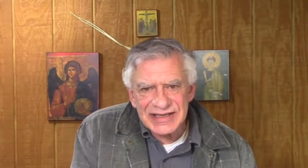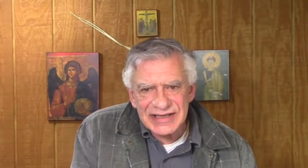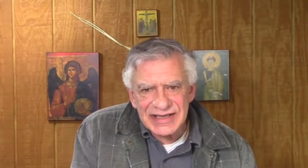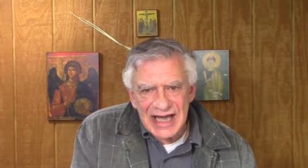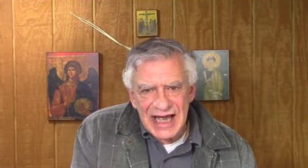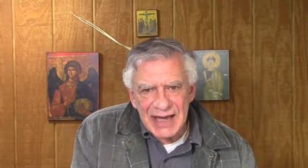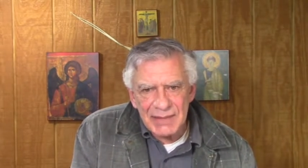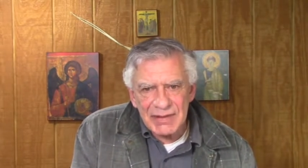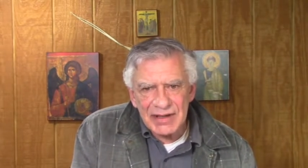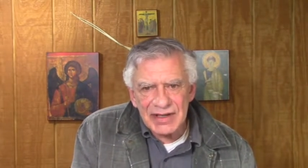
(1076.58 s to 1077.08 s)

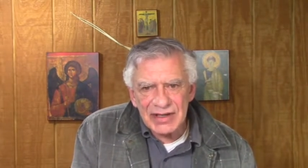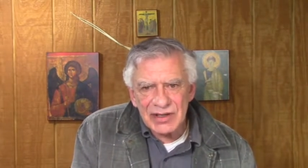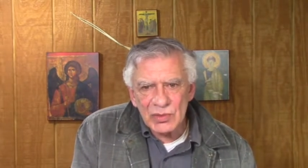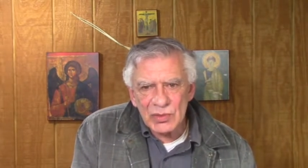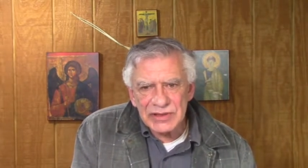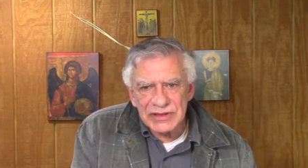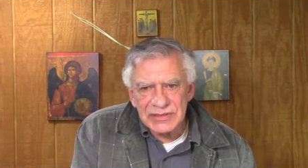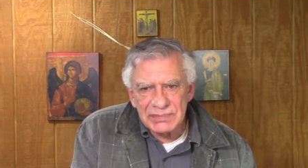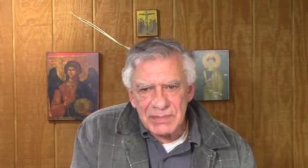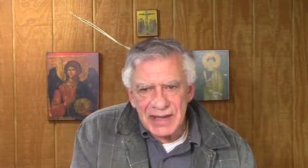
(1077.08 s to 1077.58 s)
the
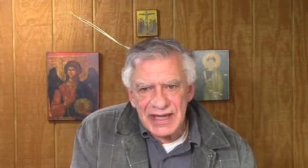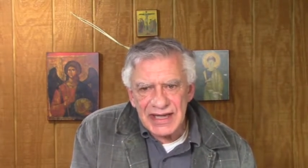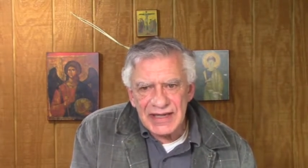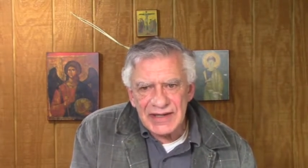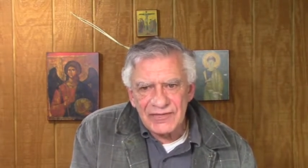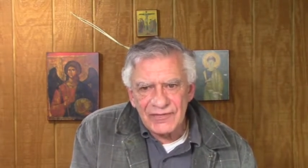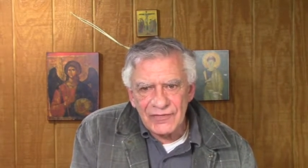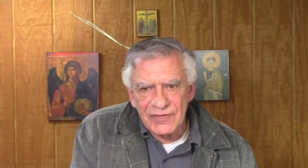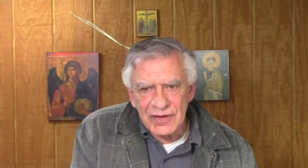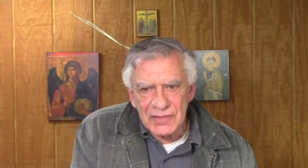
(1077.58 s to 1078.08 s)
Sabbath was
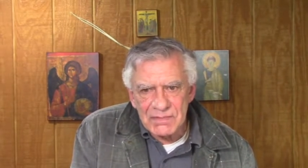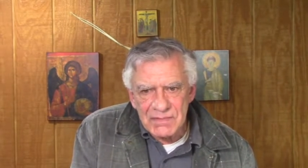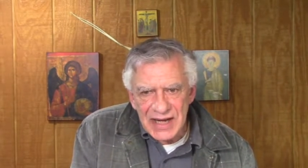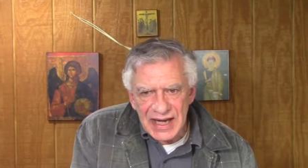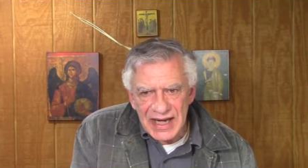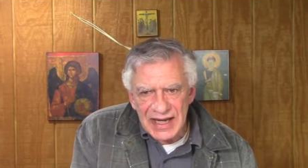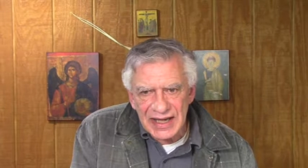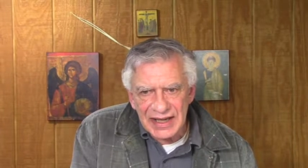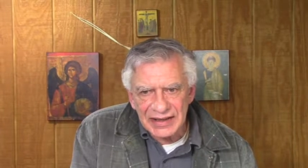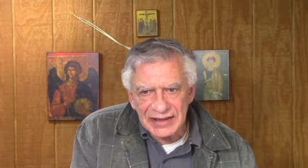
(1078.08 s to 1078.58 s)
made
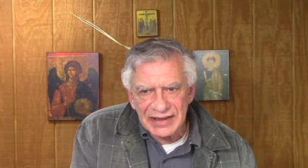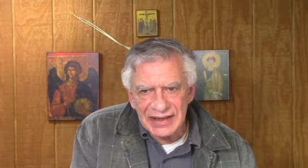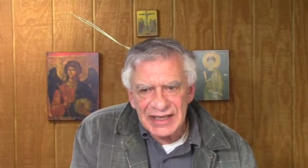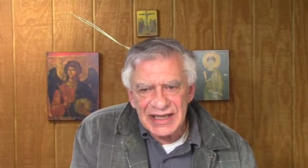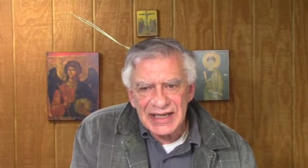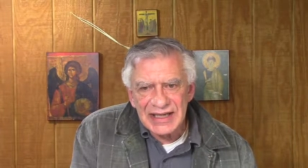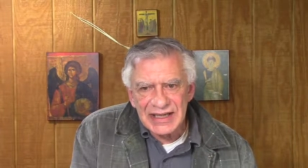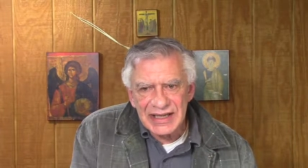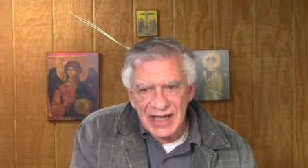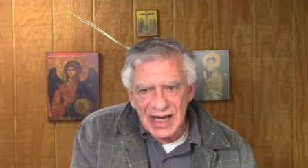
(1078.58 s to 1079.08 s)
for
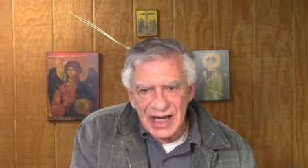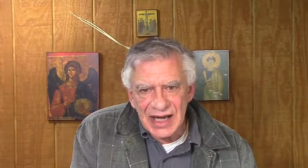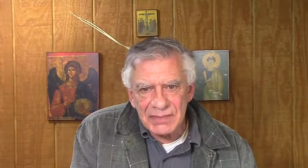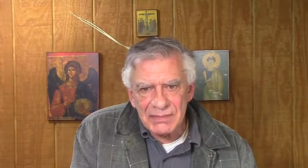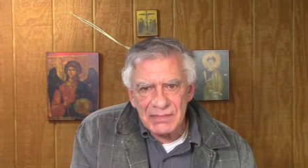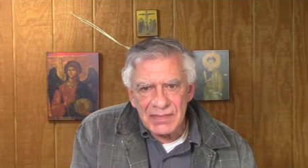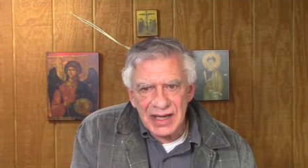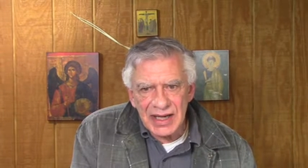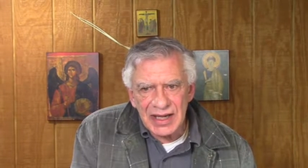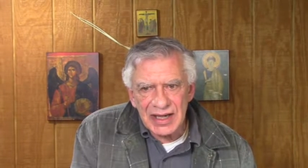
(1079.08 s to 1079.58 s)
man,
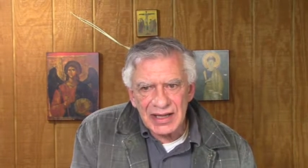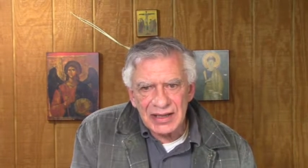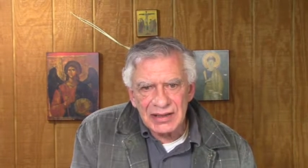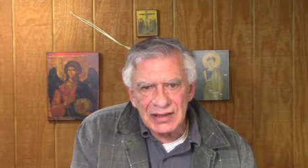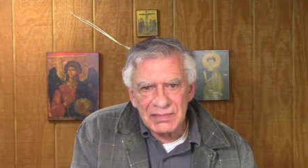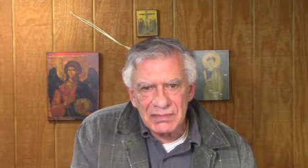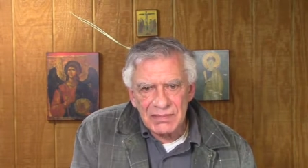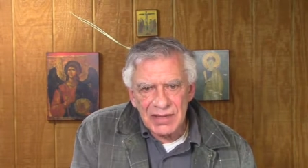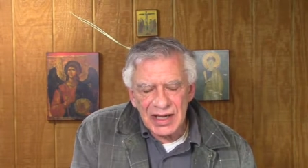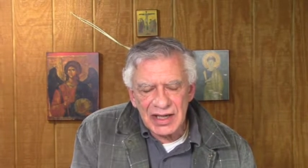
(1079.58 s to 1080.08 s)
not
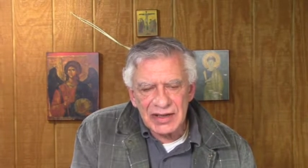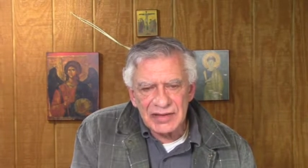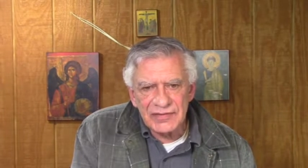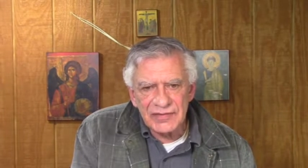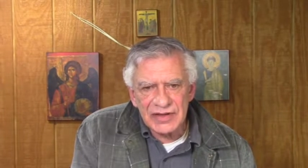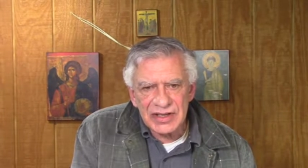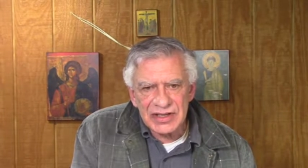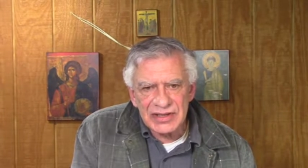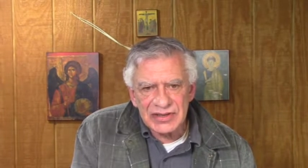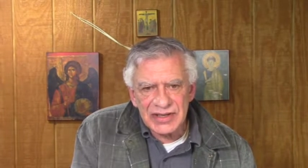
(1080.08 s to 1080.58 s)
man
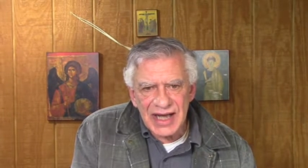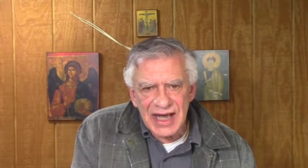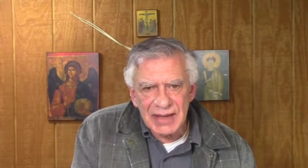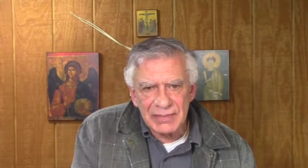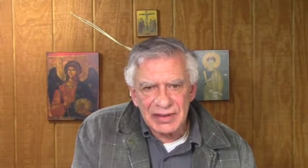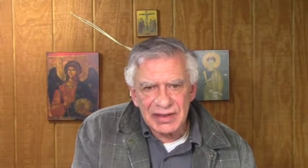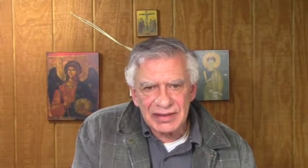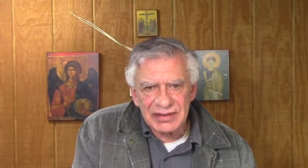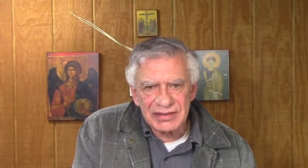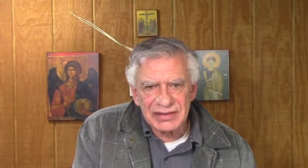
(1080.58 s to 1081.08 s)
made for the
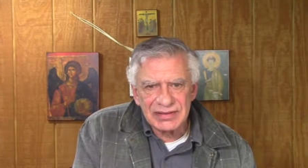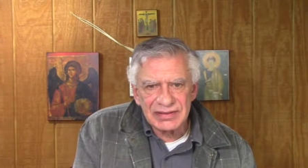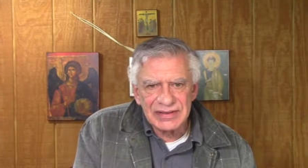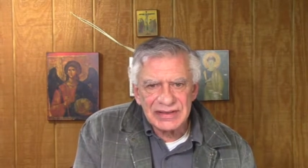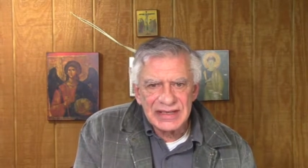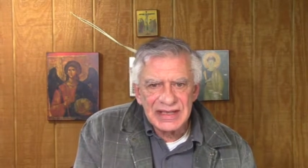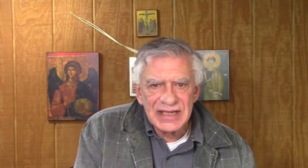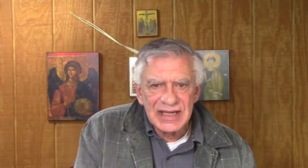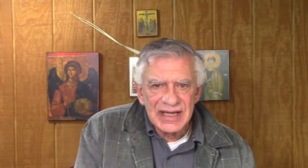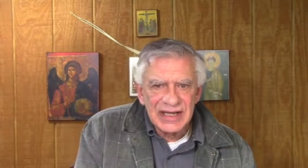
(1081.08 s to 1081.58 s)

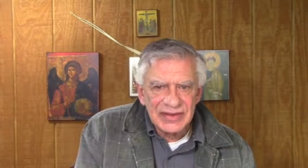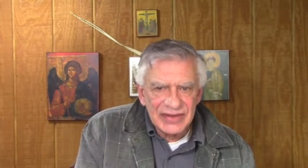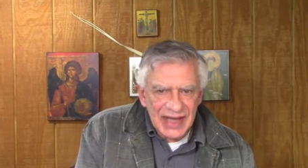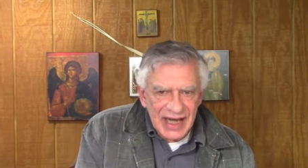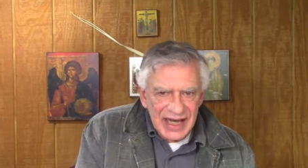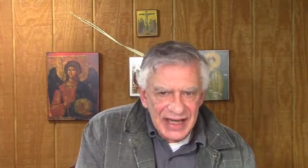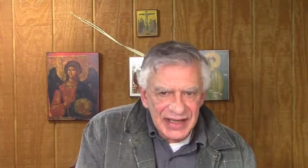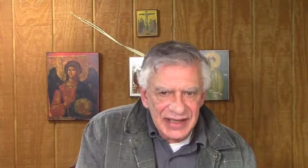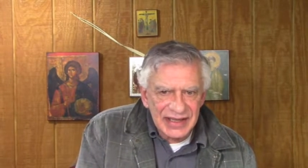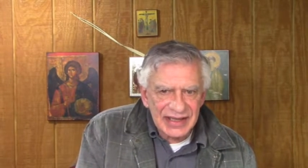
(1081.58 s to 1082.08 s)
Sabbath.
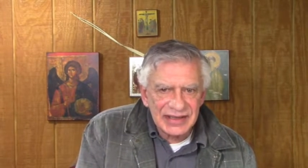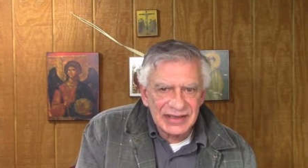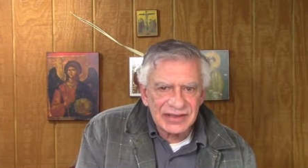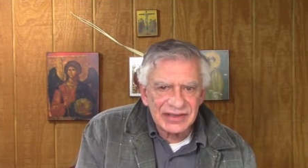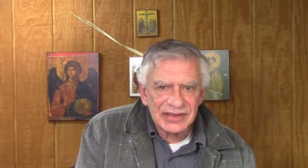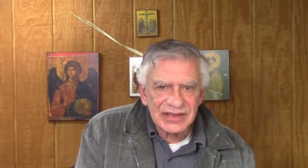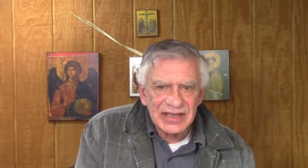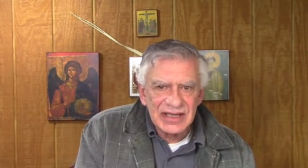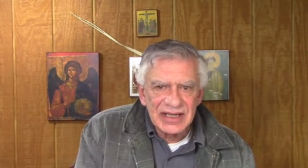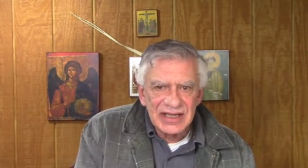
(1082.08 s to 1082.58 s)
That
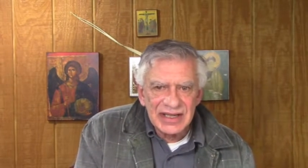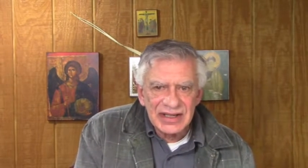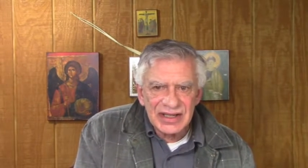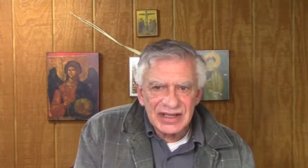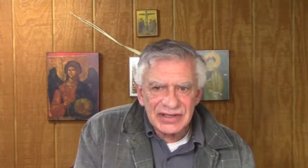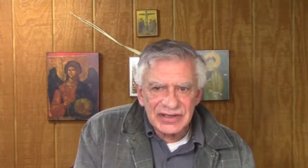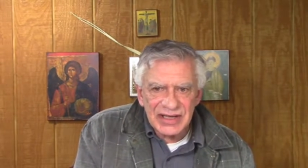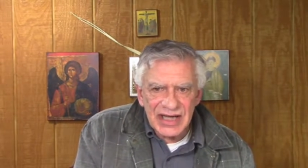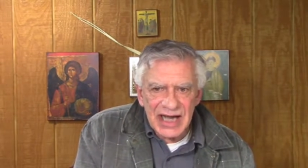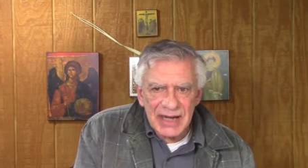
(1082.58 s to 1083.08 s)
is,
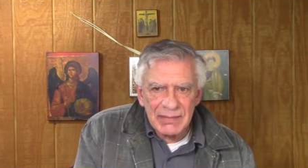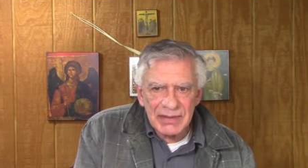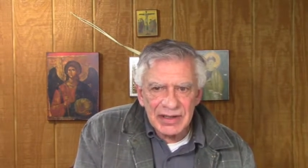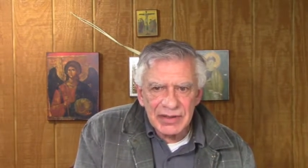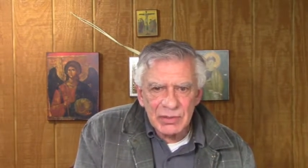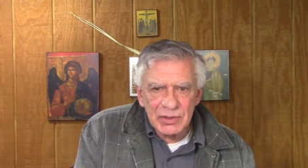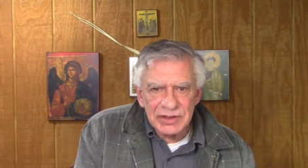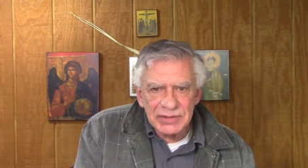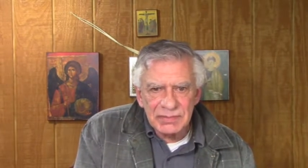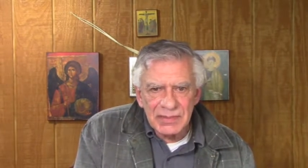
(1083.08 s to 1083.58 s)
the
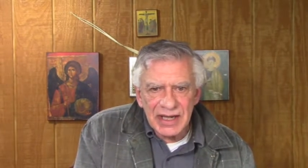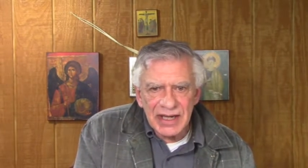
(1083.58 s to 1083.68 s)
Sabbath